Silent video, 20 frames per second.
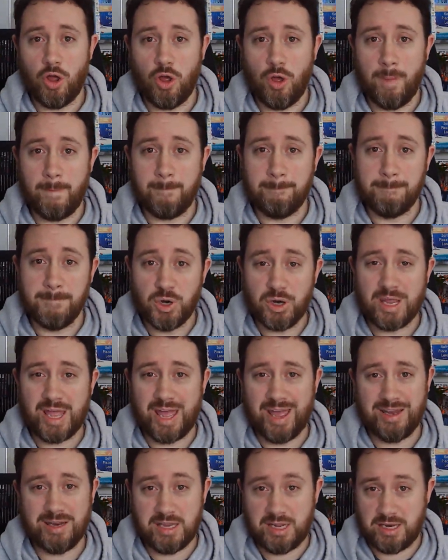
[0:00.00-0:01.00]

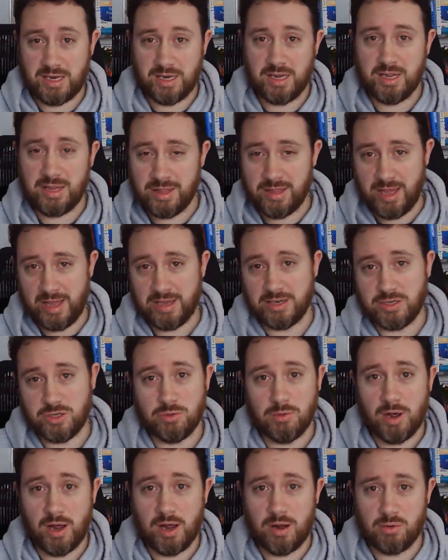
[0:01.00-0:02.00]
bookending that
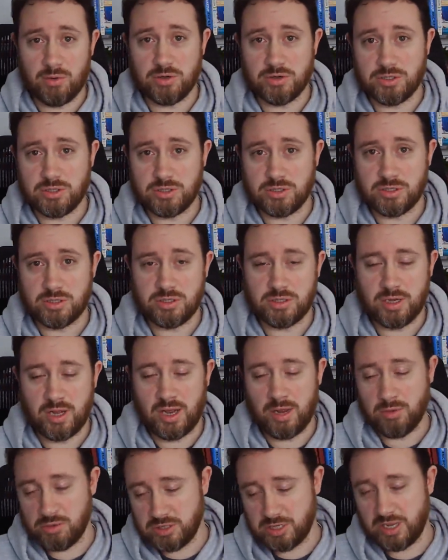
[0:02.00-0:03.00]
2 hours, I
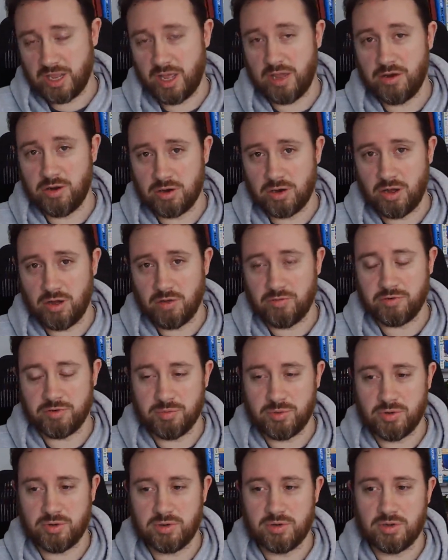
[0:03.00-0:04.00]
was again
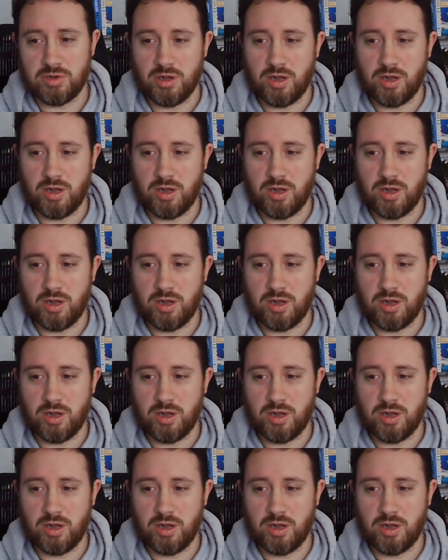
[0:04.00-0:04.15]
uncomfortable.